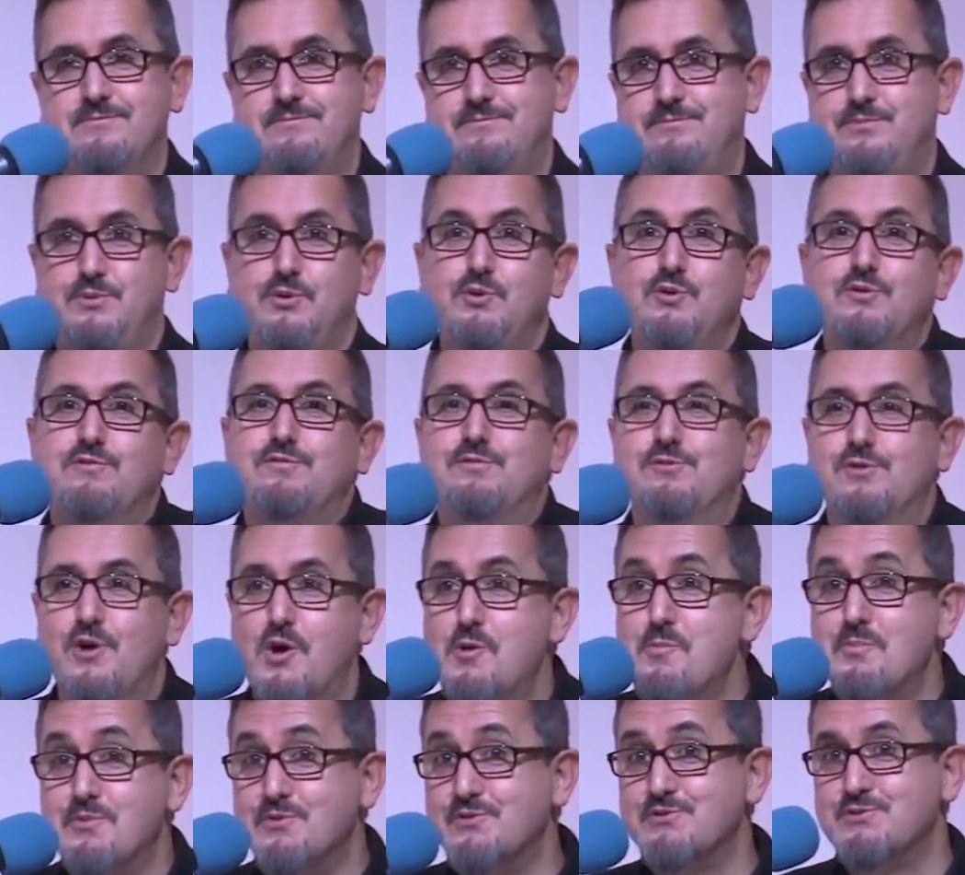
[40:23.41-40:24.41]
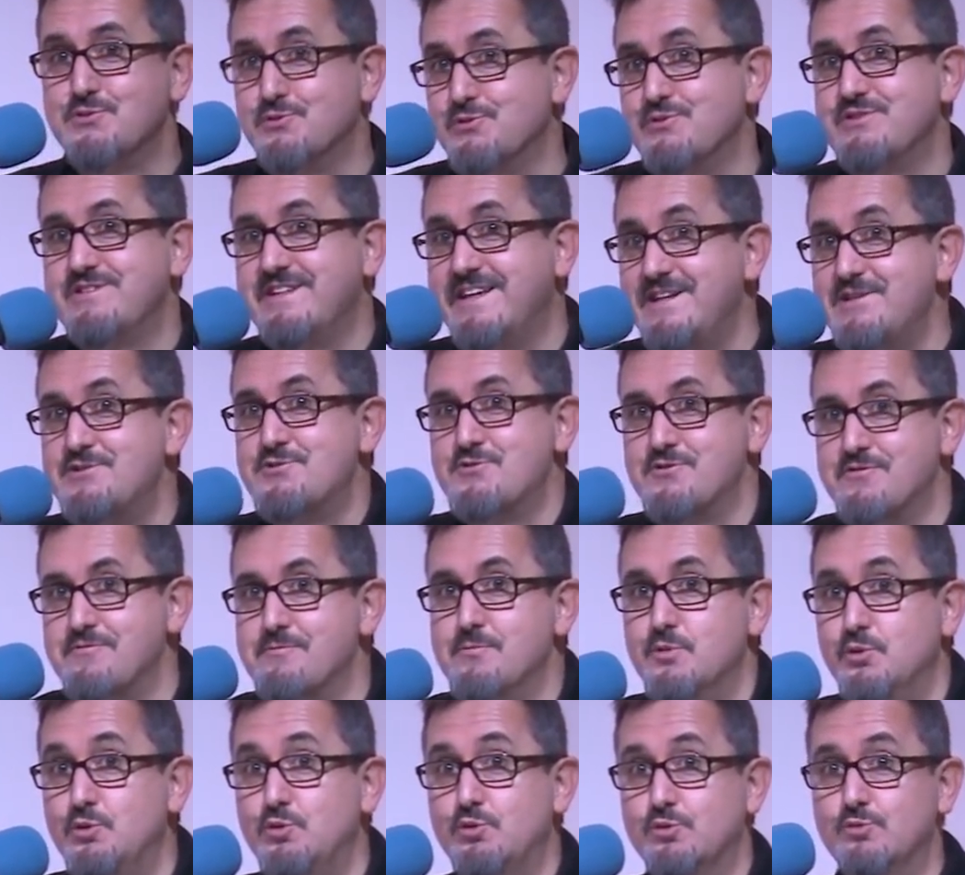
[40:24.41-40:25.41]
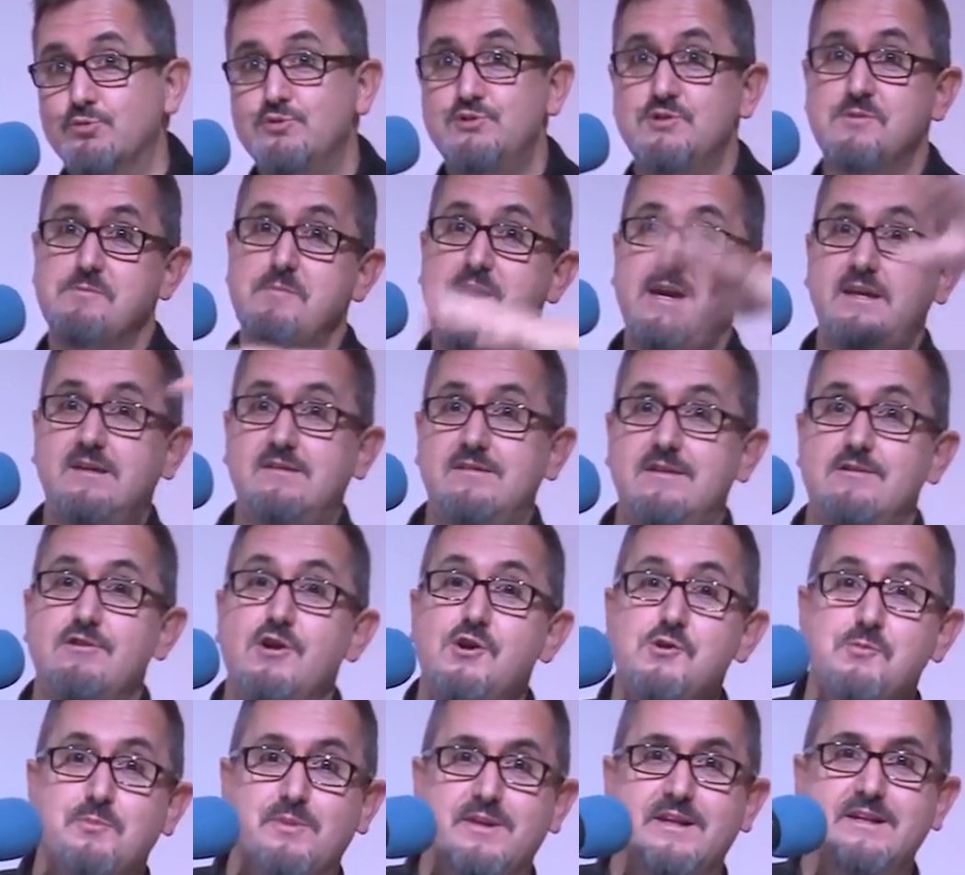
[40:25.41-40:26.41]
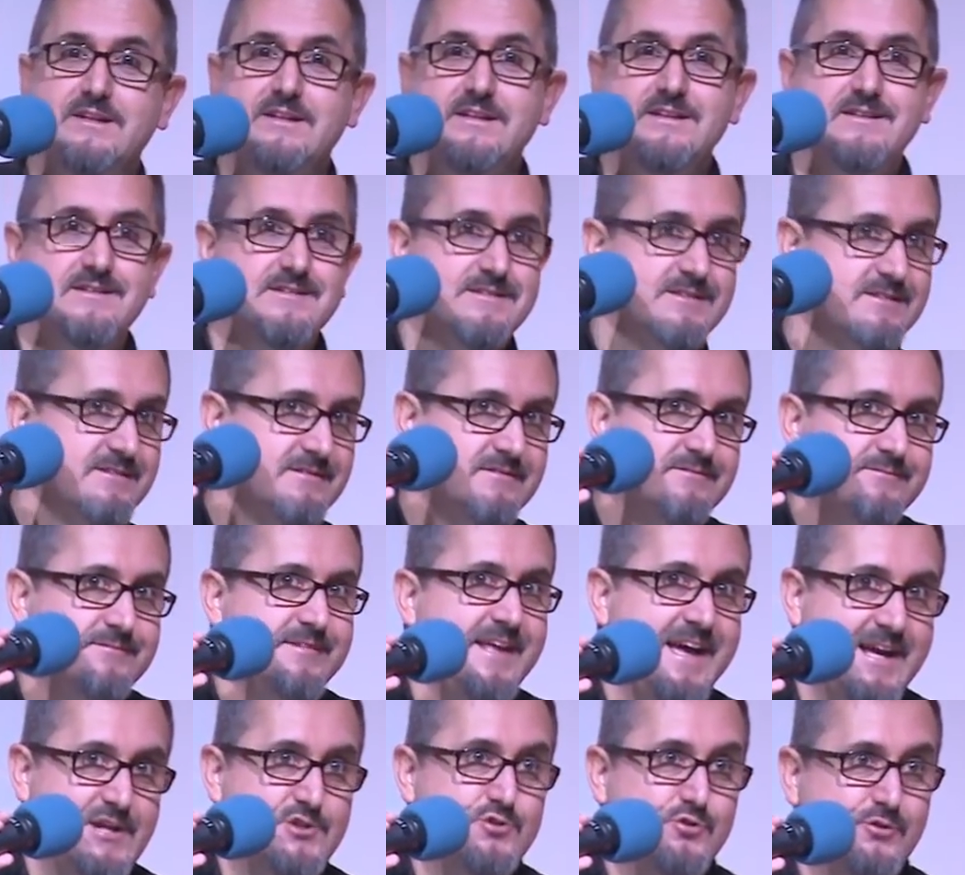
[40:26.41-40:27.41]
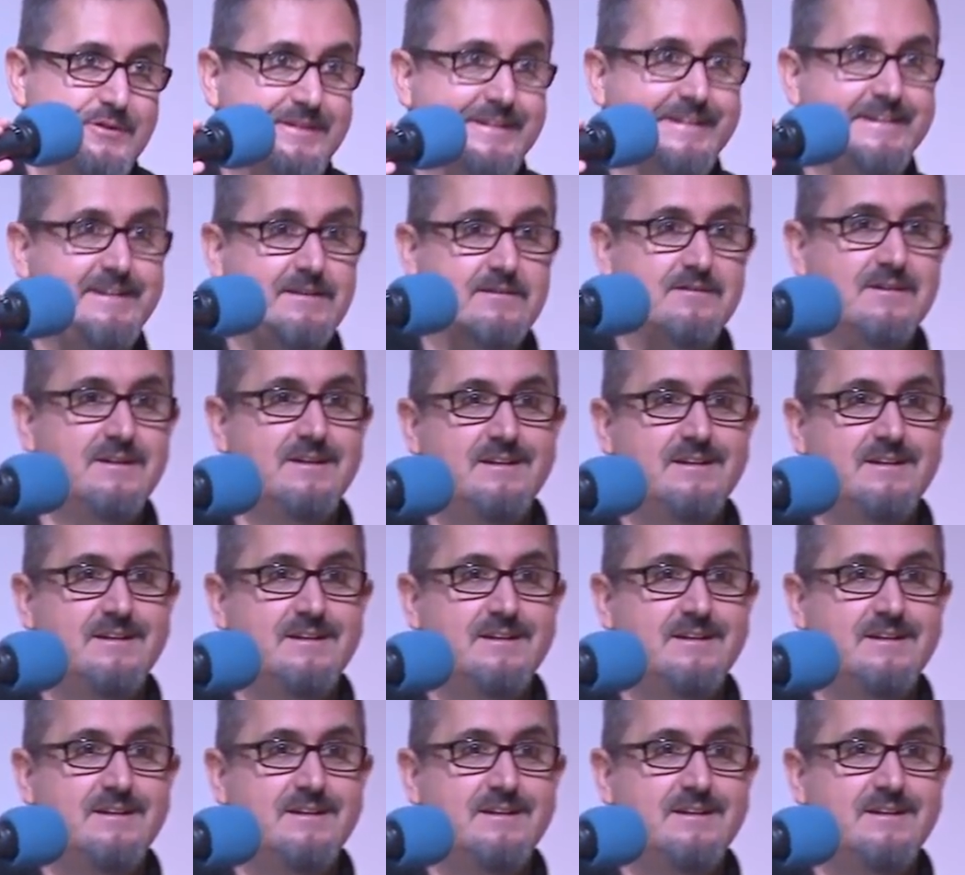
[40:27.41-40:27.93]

beautiful open source nature of Moodle to make their own plugins naturally.